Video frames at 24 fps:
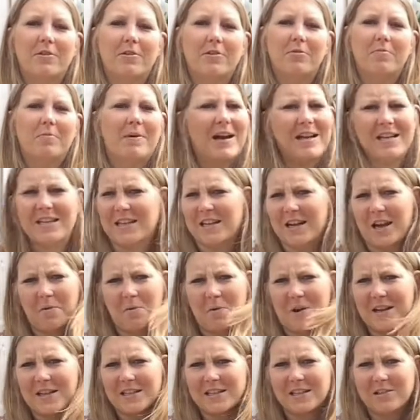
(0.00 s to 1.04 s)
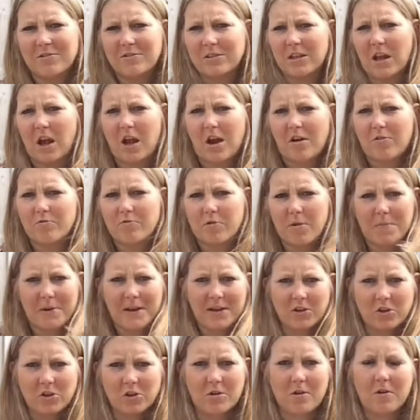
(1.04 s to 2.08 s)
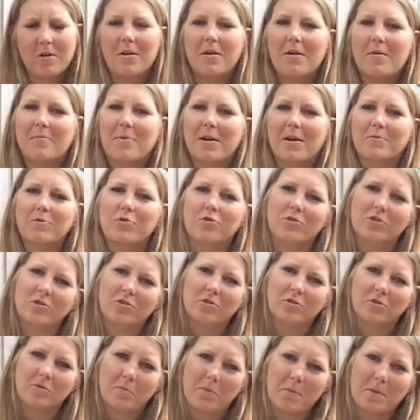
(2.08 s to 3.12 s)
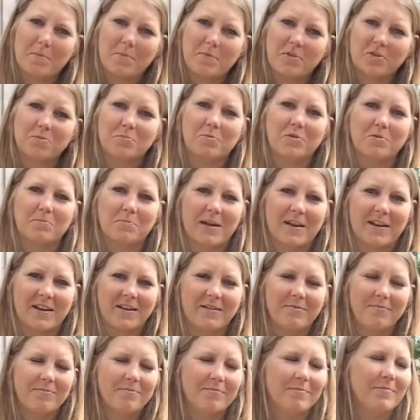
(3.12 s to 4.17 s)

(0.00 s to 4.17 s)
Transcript: cool. My DIY skills are rubbish, but I'm sure yours will be much, much better.